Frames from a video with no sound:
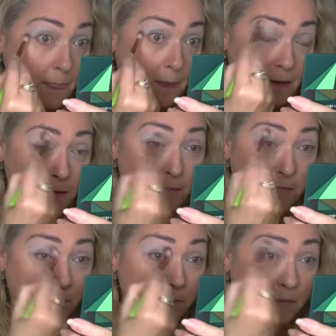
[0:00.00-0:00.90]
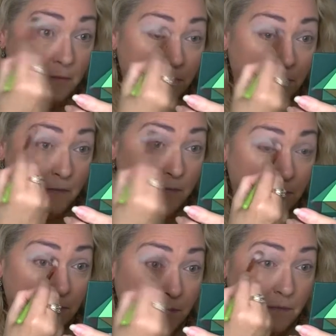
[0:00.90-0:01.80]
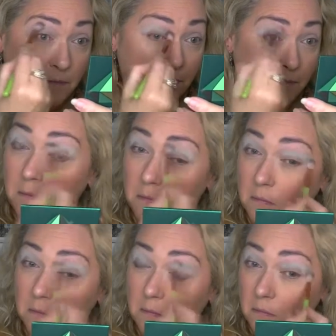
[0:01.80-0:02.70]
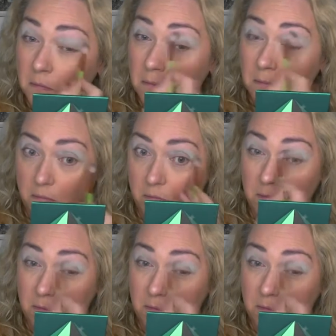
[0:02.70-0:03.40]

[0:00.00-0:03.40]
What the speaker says: No one is speaking in this clip.